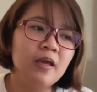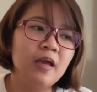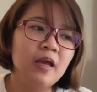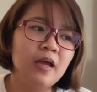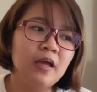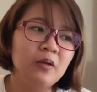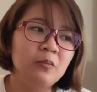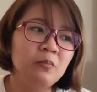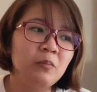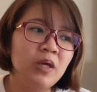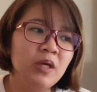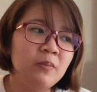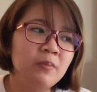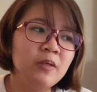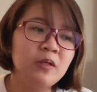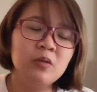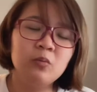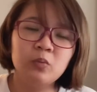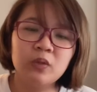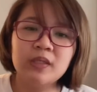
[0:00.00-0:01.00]
and
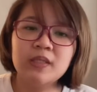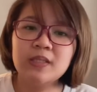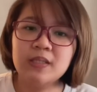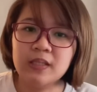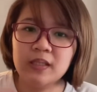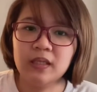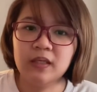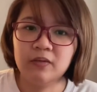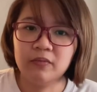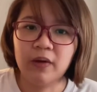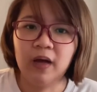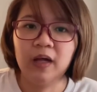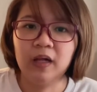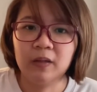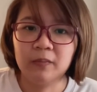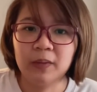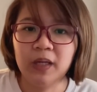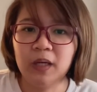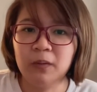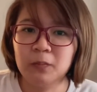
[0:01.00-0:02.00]
maybe we'll see if
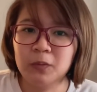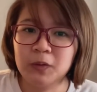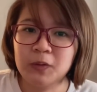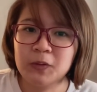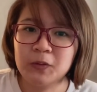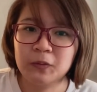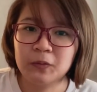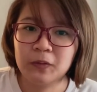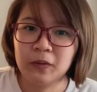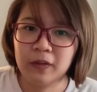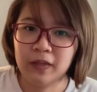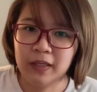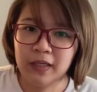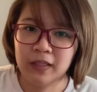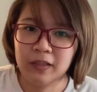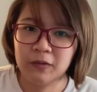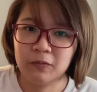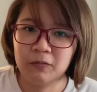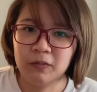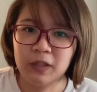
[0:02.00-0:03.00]
I'll be able to
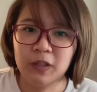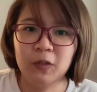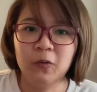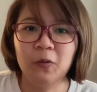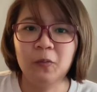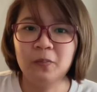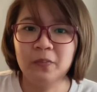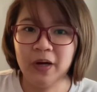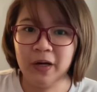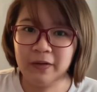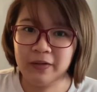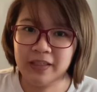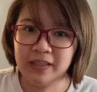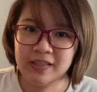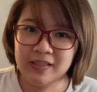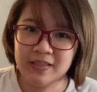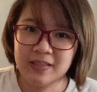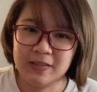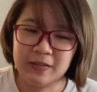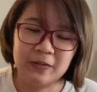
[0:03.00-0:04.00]
create a video about it.